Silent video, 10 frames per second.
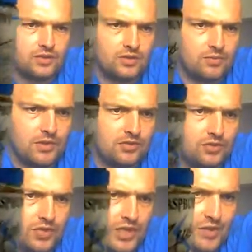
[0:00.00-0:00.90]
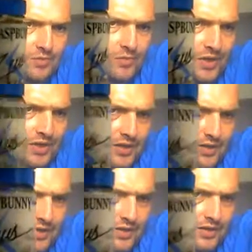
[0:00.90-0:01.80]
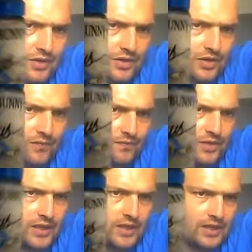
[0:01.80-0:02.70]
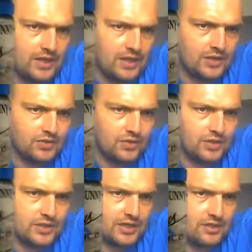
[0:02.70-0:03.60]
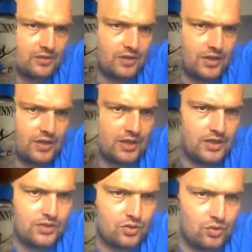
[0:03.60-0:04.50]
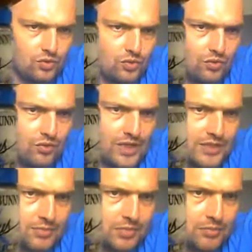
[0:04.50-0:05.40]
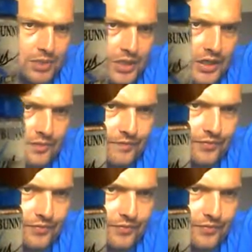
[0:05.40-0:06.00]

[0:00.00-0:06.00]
Sorry about dodgy camera work, there you go. And as you can tell, it is called Raspbunny.